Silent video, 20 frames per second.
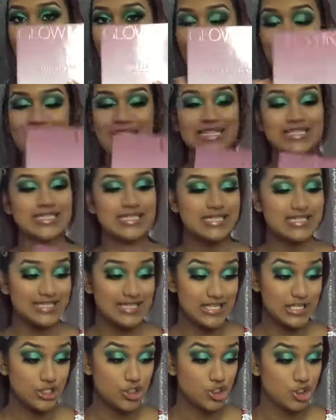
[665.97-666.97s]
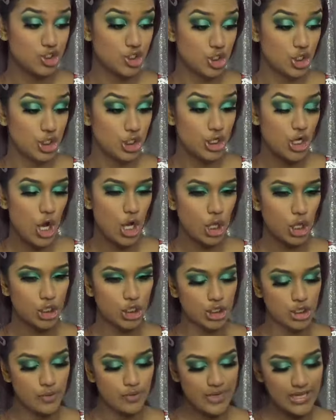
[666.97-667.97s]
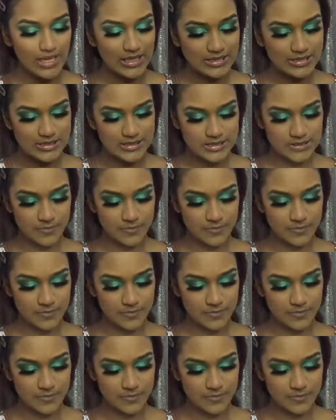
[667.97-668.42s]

Kit. This is the Sugar Glow Kit.